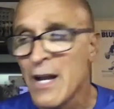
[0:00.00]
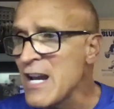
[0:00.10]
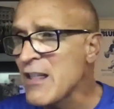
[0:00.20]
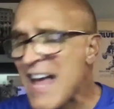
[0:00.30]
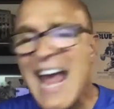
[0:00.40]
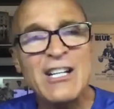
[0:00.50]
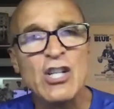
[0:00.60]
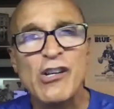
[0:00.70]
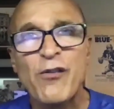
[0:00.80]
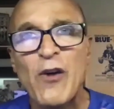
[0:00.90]
He thanked
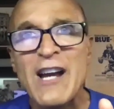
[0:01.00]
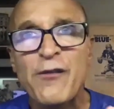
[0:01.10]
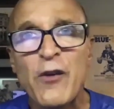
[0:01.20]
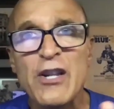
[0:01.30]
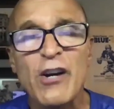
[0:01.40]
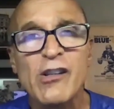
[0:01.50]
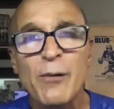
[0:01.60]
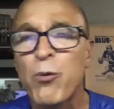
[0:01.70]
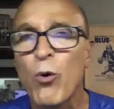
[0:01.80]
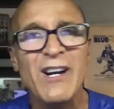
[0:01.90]
his friends for their
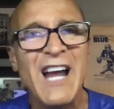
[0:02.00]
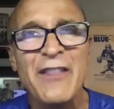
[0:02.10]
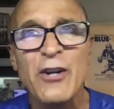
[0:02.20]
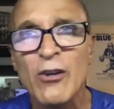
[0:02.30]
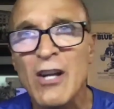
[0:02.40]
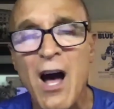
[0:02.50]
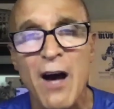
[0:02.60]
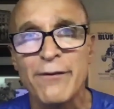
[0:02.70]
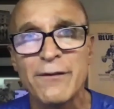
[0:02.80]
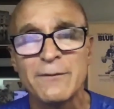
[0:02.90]
support and their
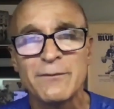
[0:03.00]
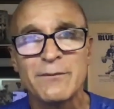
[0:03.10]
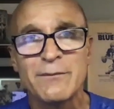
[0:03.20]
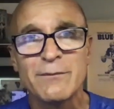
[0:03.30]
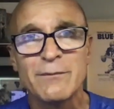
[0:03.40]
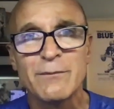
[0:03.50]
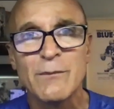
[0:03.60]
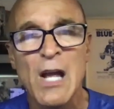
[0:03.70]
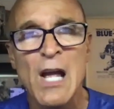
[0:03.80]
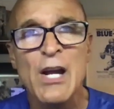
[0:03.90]
love.
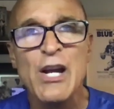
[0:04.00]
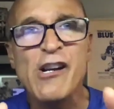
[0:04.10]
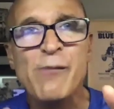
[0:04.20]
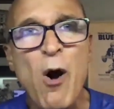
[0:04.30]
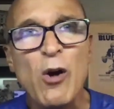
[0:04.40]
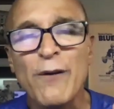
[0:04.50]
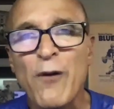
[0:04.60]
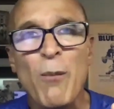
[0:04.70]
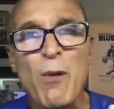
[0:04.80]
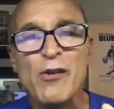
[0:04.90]
He spoke of
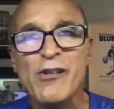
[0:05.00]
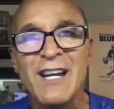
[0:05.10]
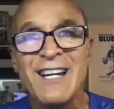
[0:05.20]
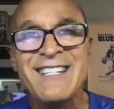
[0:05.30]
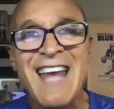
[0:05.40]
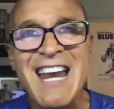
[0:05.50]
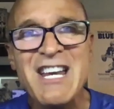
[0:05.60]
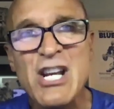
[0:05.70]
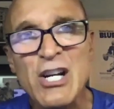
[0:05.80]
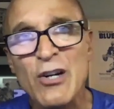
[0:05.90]
almost 10
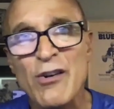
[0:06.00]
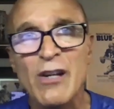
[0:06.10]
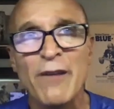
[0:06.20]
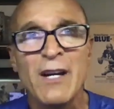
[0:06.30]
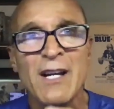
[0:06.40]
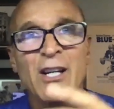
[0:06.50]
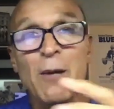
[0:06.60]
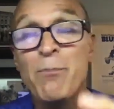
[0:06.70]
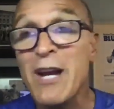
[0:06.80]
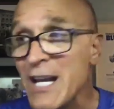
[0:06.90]
years of
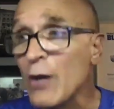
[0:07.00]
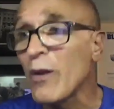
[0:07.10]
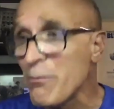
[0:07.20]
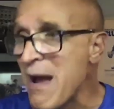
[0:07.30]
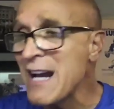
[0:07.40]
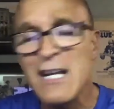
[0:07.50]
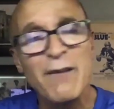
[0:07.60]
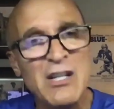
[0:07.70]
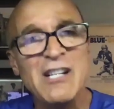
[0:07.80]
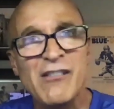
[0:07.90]
competing with many
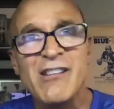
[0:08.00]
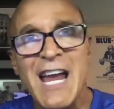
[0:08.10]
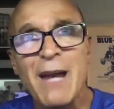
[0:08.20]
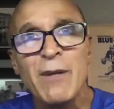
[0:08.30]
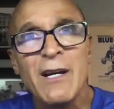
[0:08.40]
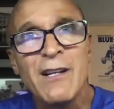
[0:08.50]
of these same